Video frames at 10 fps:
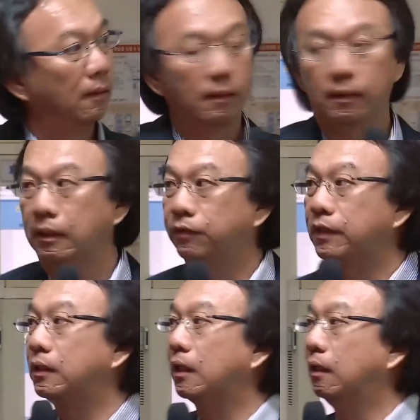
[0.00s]
Here is
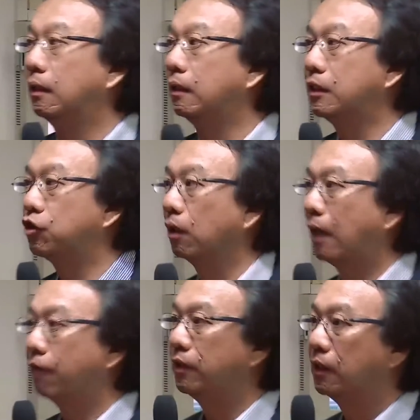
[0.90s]
additional
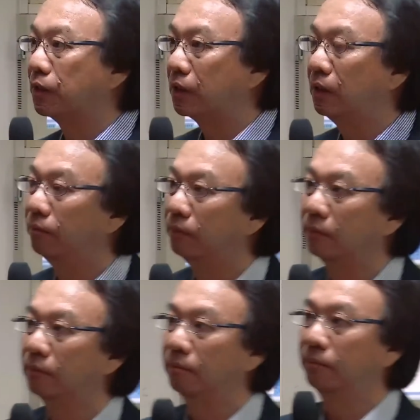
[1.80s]
evidence
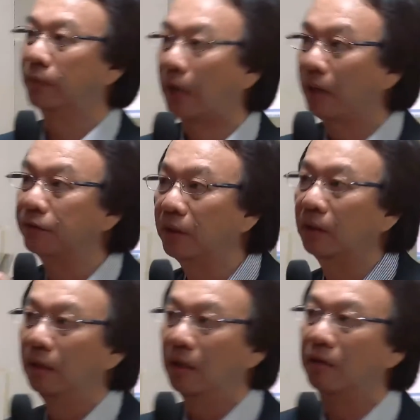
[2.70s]
that I think
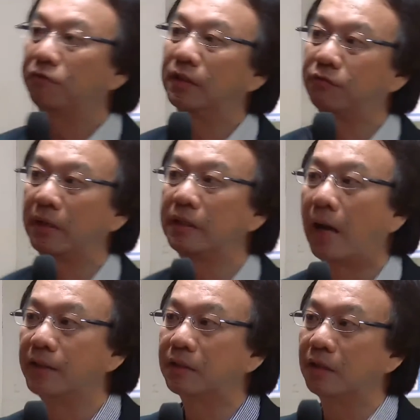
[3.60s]
fits very
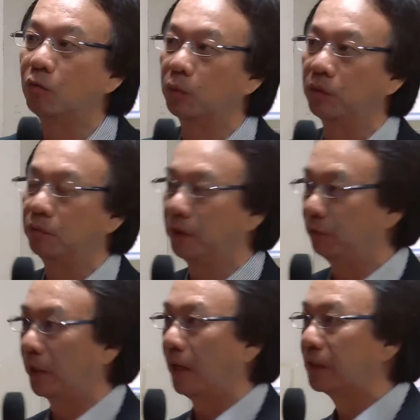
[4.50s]
nicely with
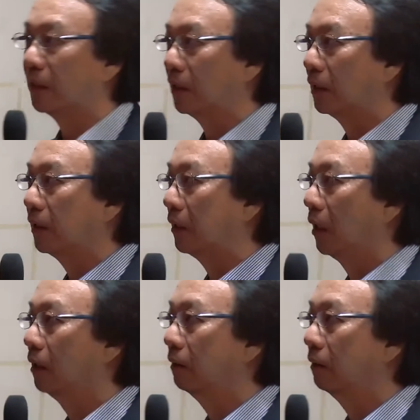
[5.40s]
what I said earlier on.